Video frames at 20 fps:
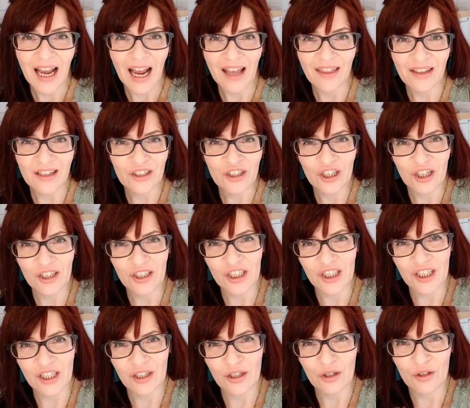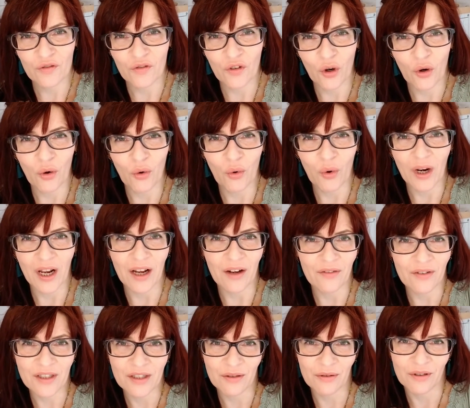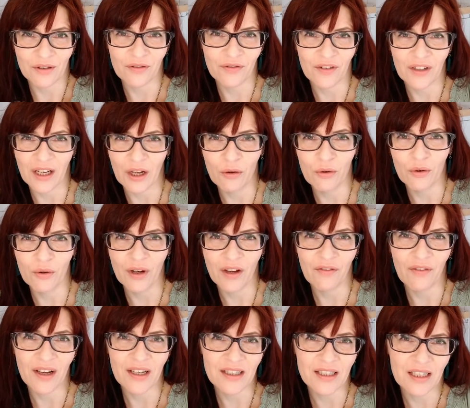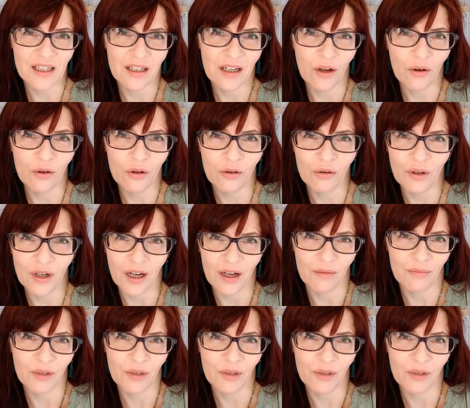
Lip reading: And then churches are used for all other sort of local events, local